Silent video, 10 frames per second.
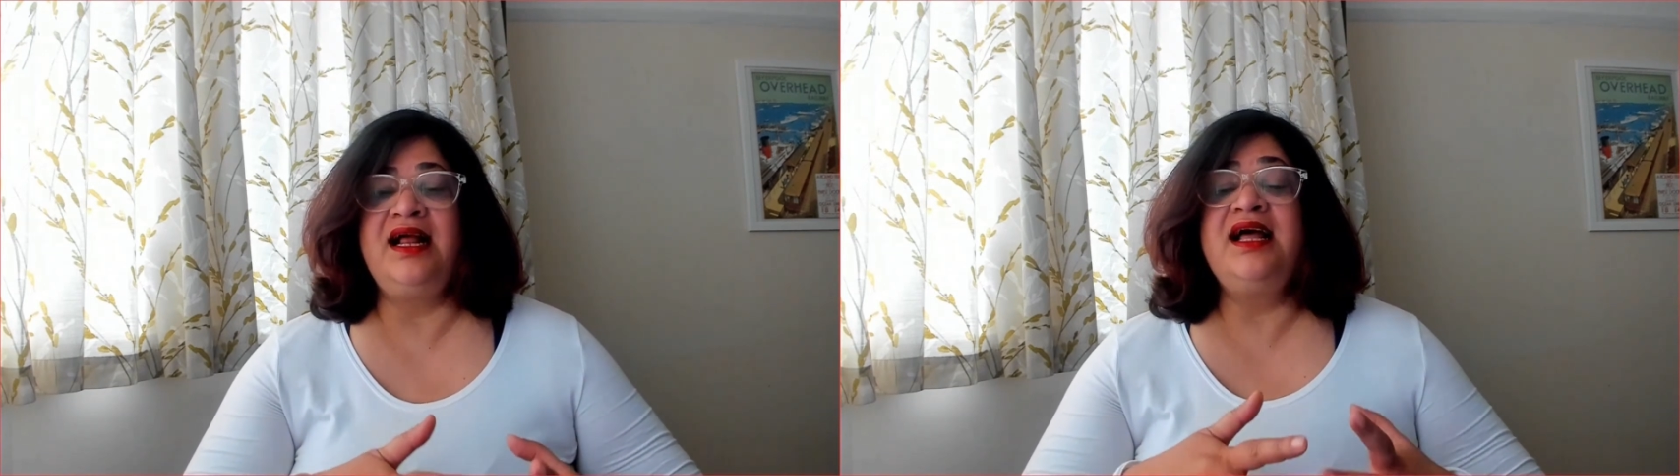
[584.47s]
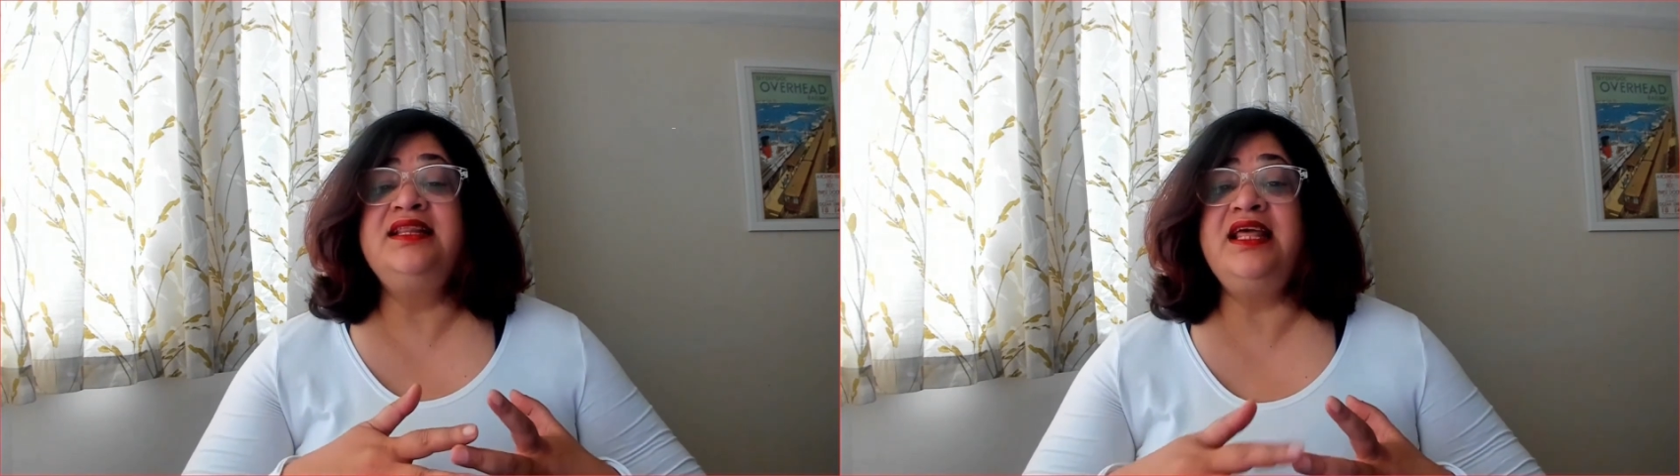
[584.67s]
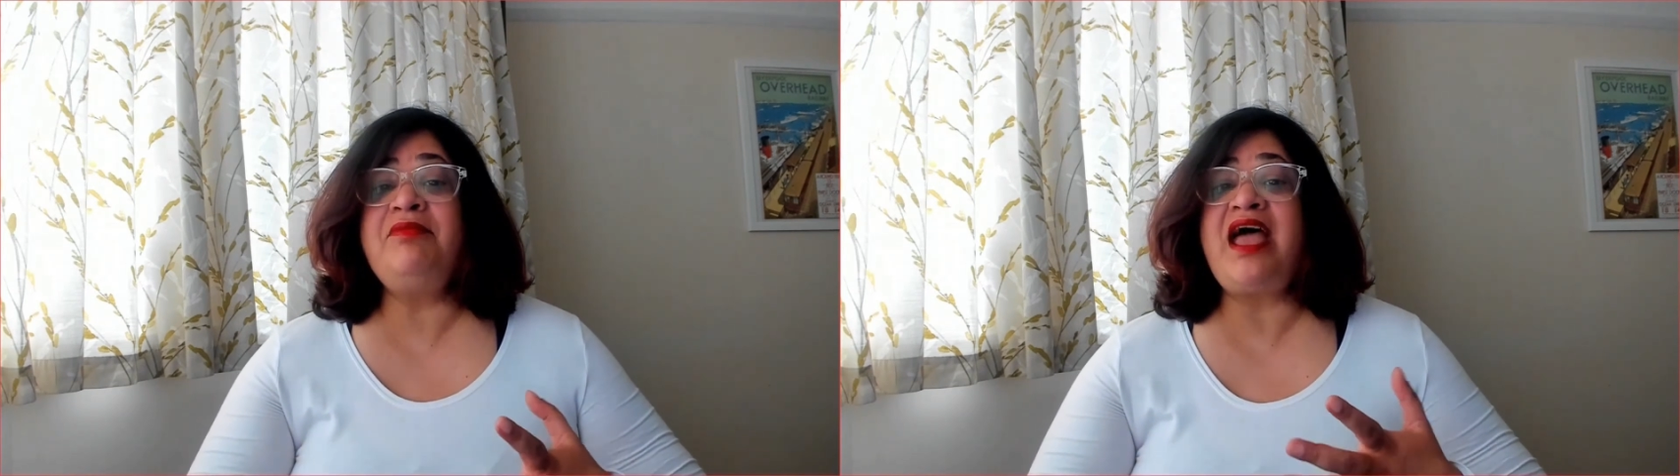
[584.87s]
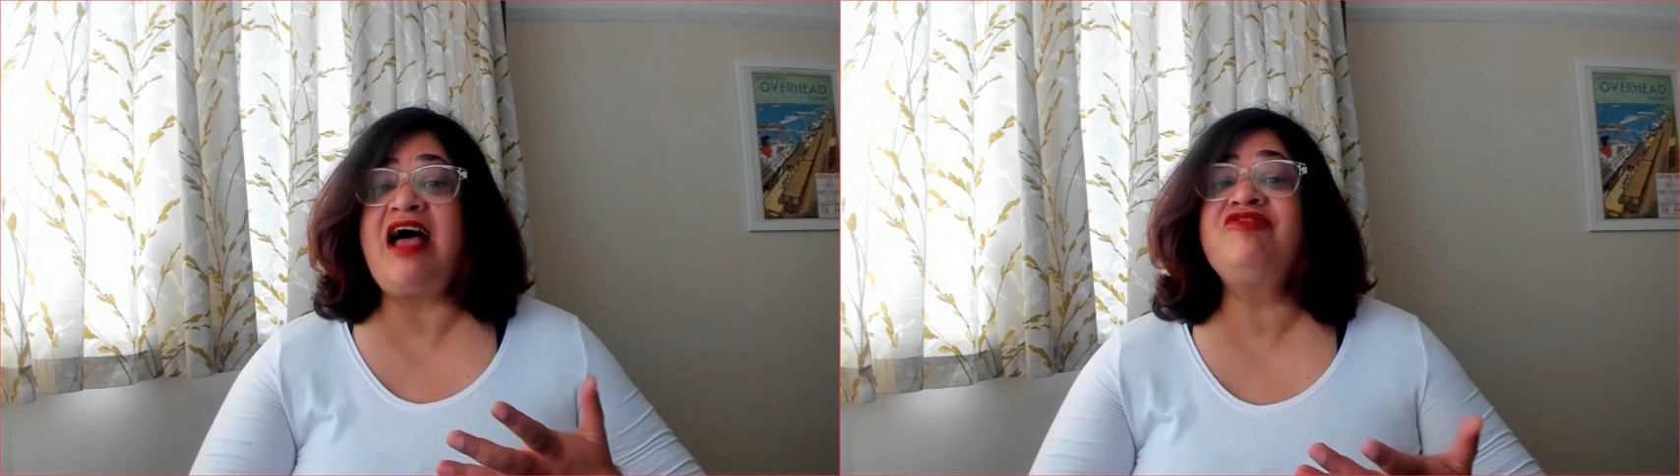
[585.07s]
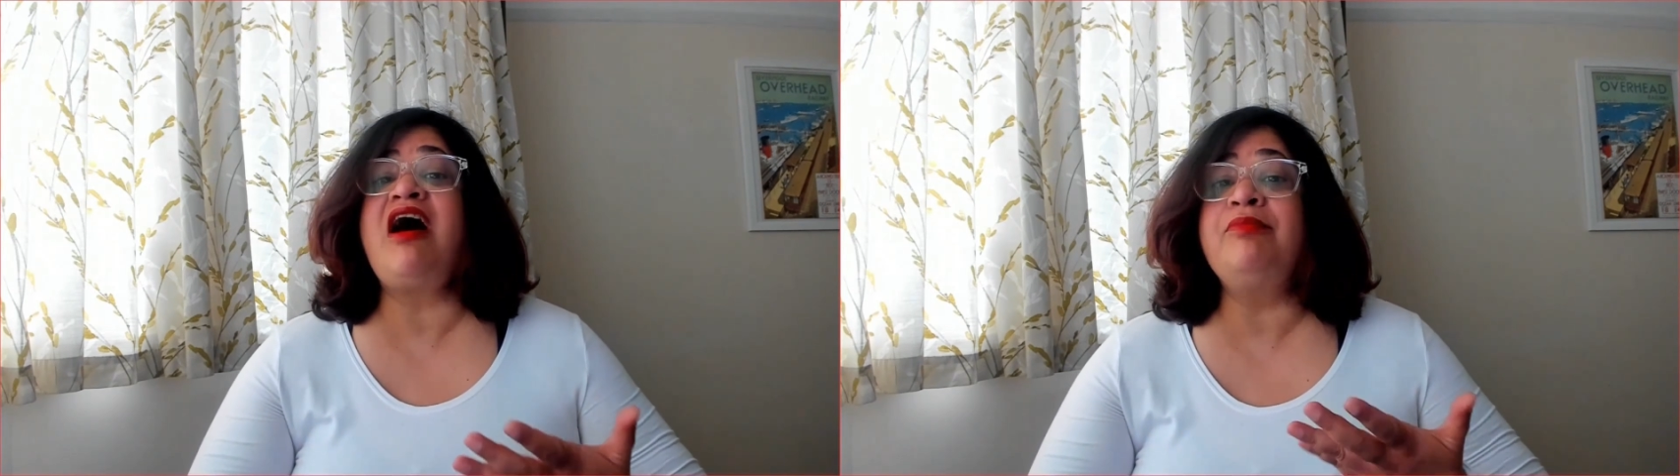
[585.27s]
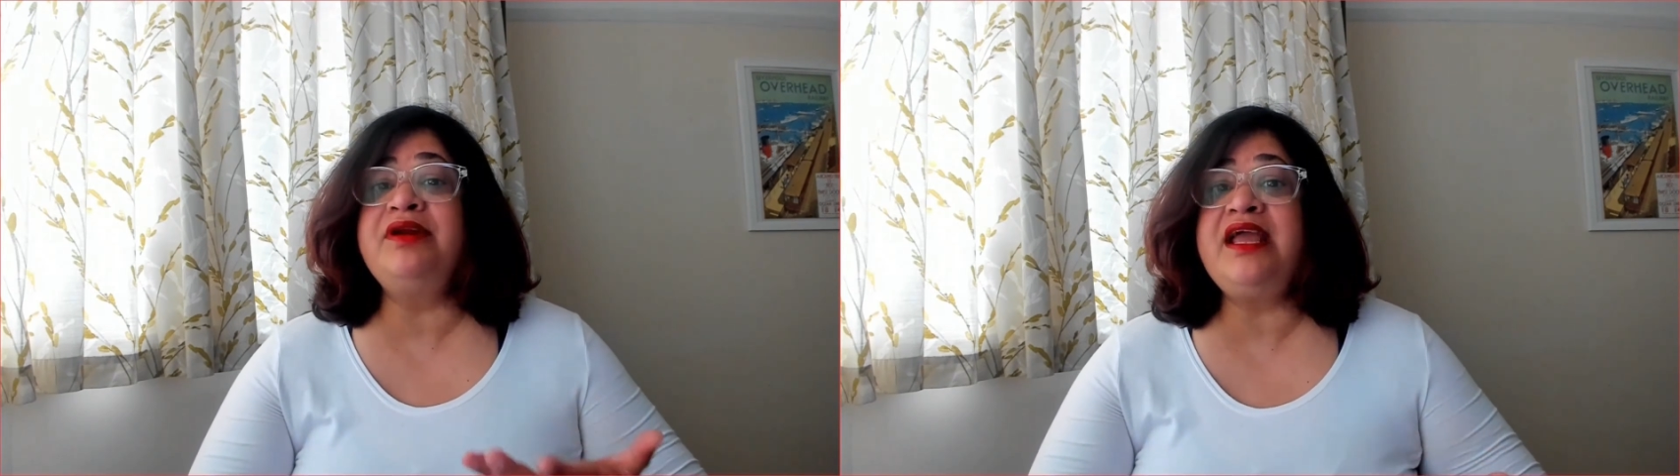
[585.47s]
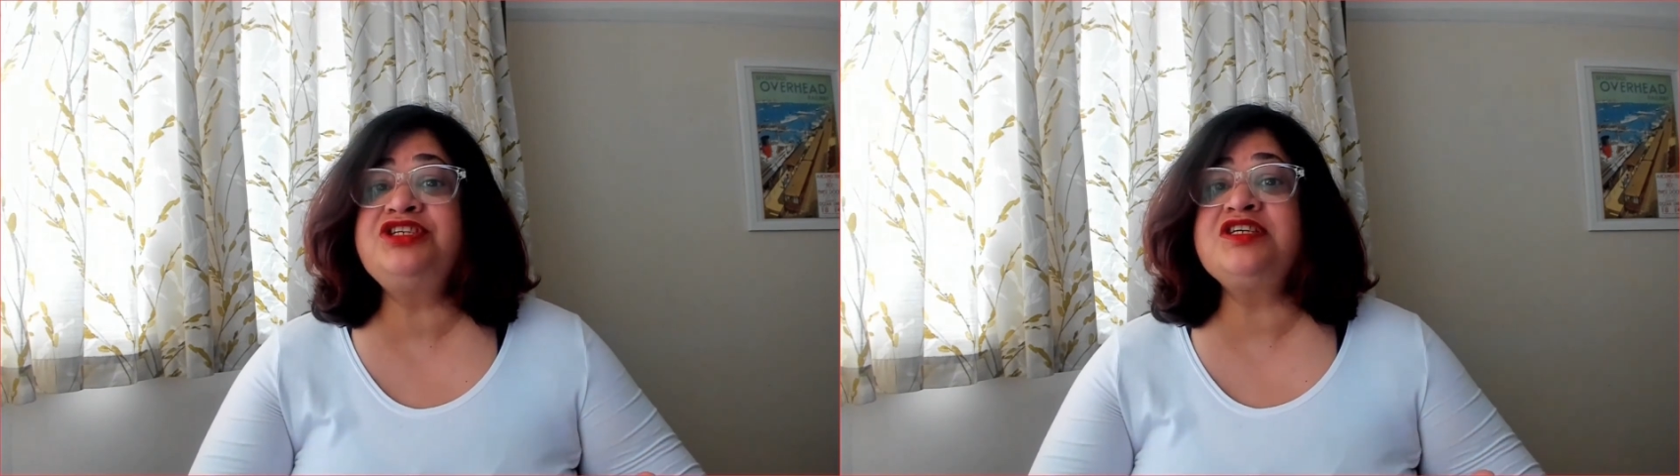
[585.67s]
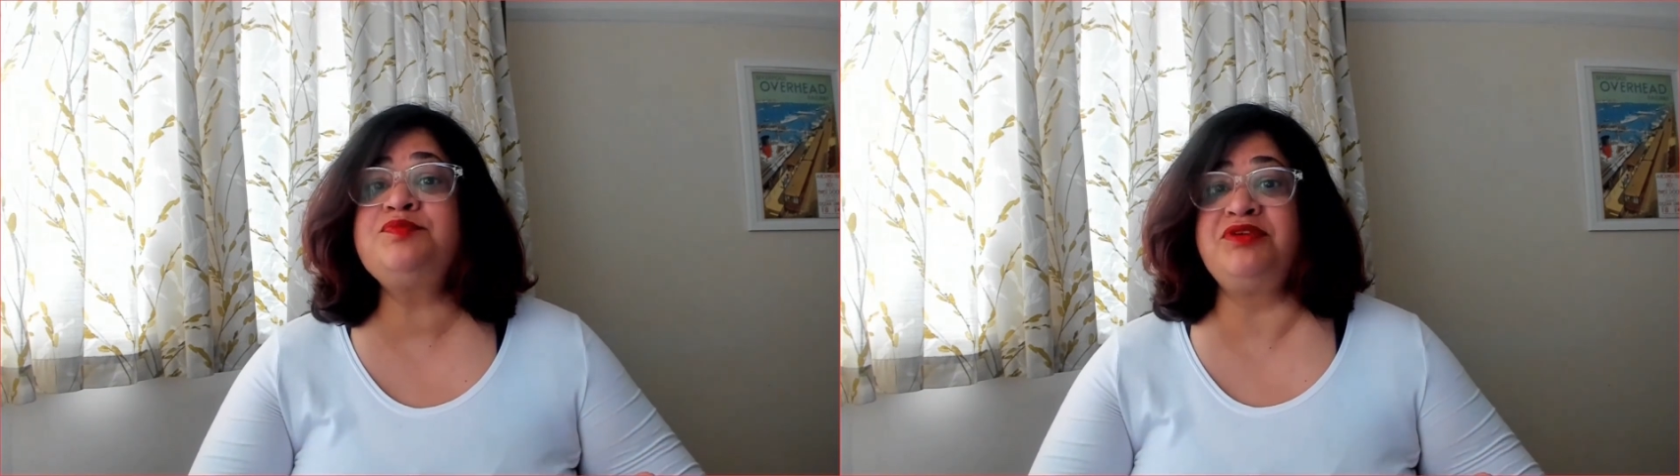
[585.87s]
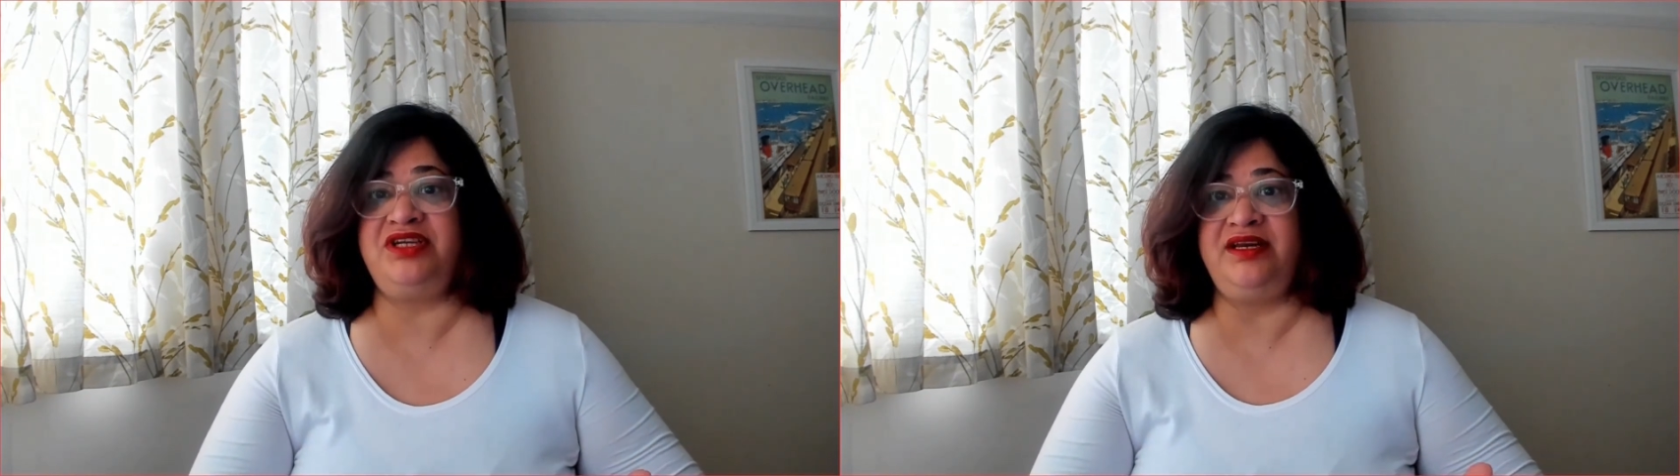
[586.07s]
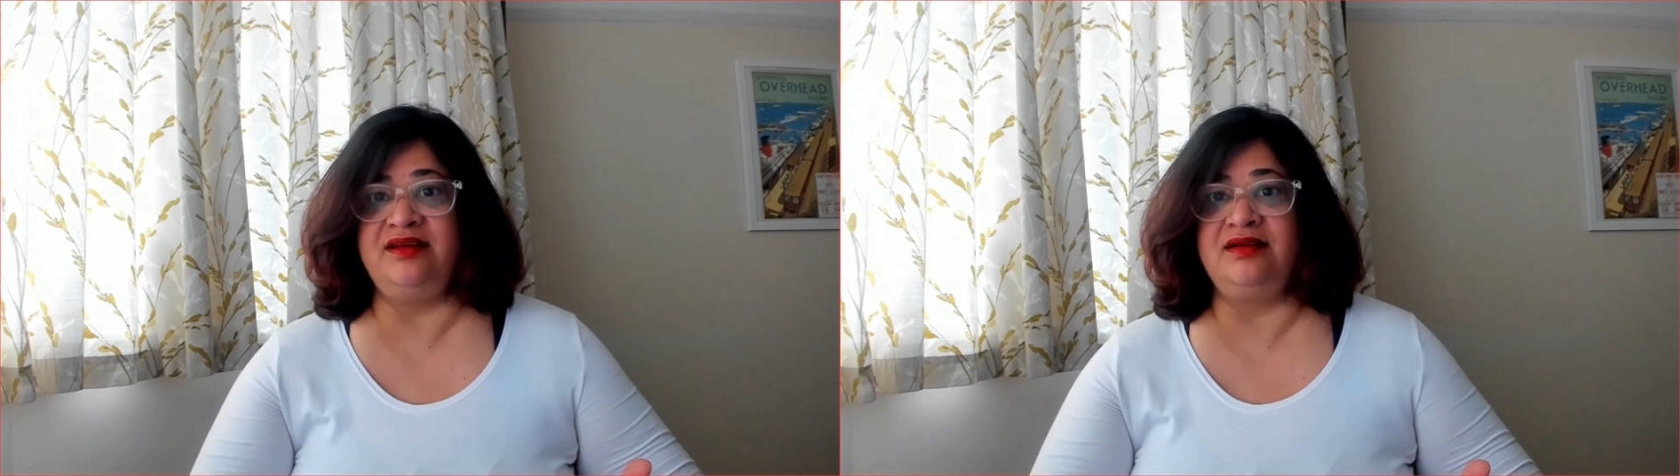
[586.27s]
They may have carbonaceous
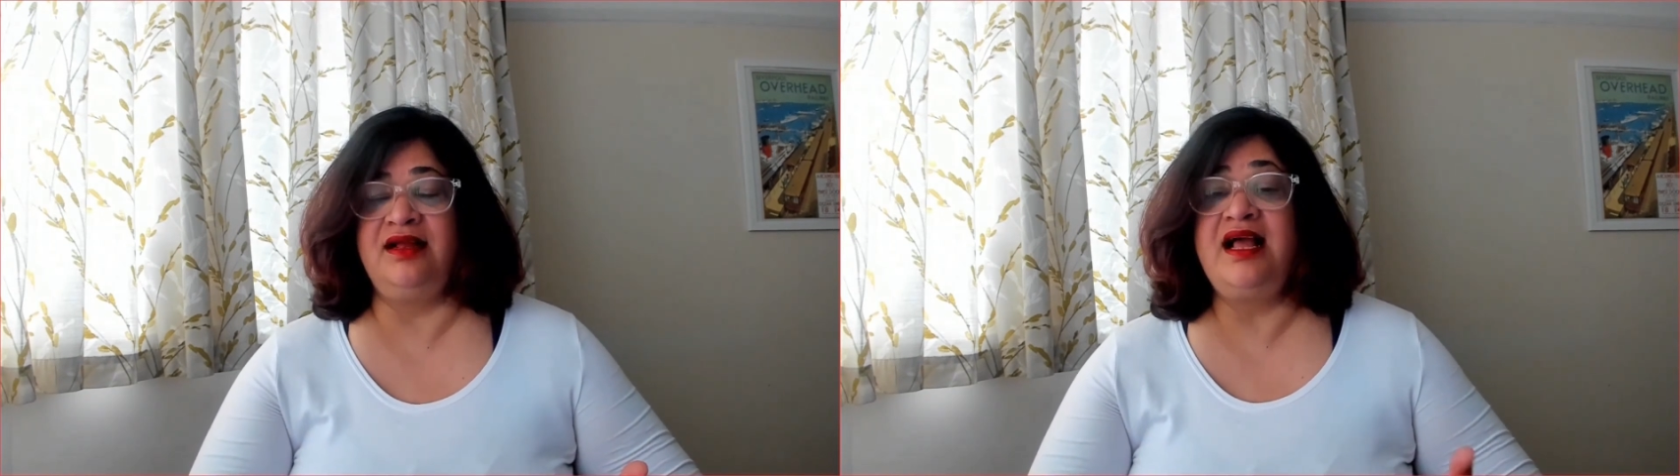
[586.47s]
material,